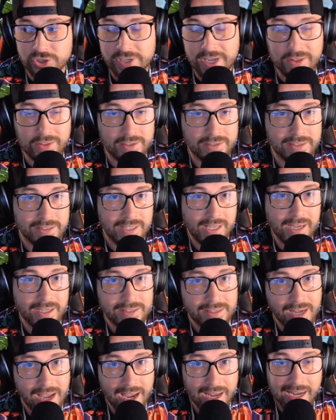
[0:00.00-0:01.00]
Now, the
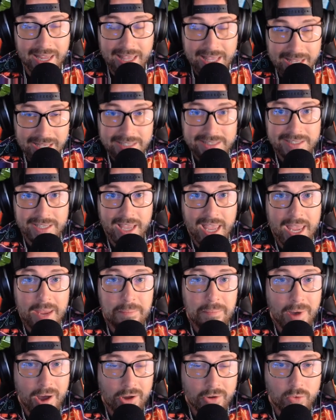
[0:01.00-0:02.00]
CX9 is a
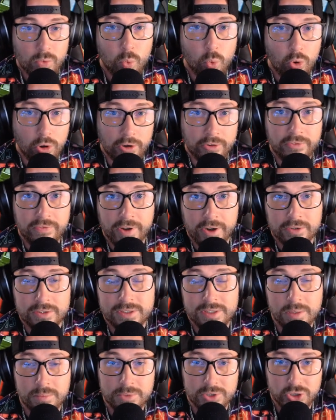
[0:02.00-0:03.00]
Modern Warfare
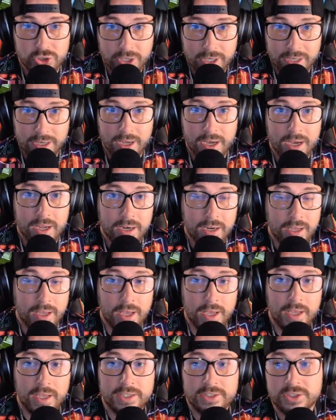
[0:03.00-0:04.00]
submachine gun,
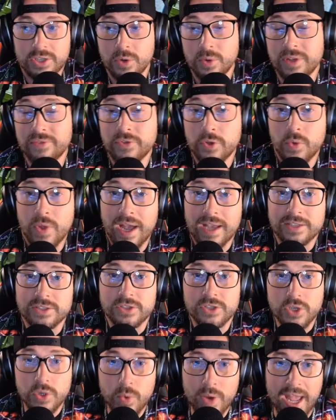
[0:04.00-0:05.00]
so if you guys
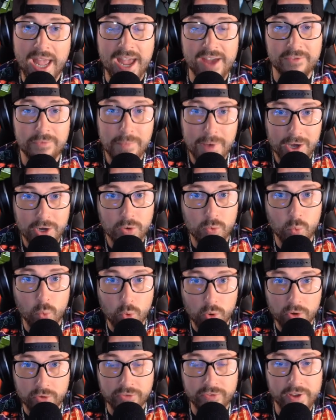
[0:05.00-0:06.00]
do have Modern
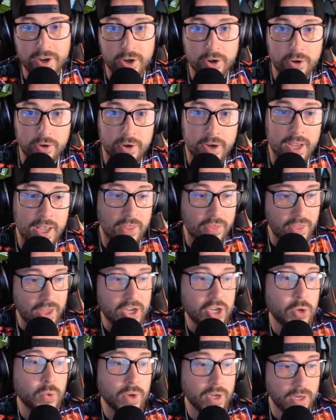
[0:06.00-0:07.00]
Warfare, then
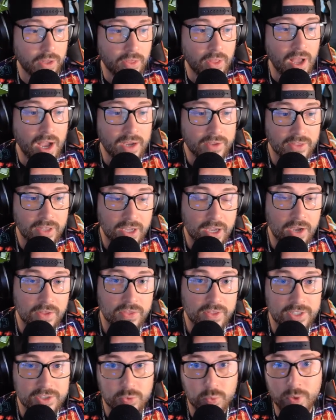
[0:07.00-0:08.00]
you can unlock the gun
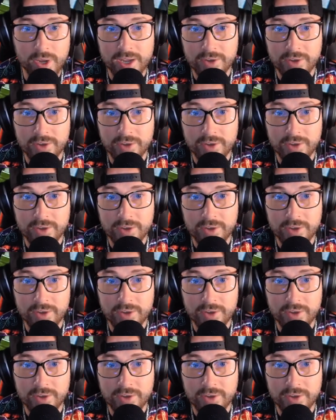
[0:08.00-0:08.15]
this way.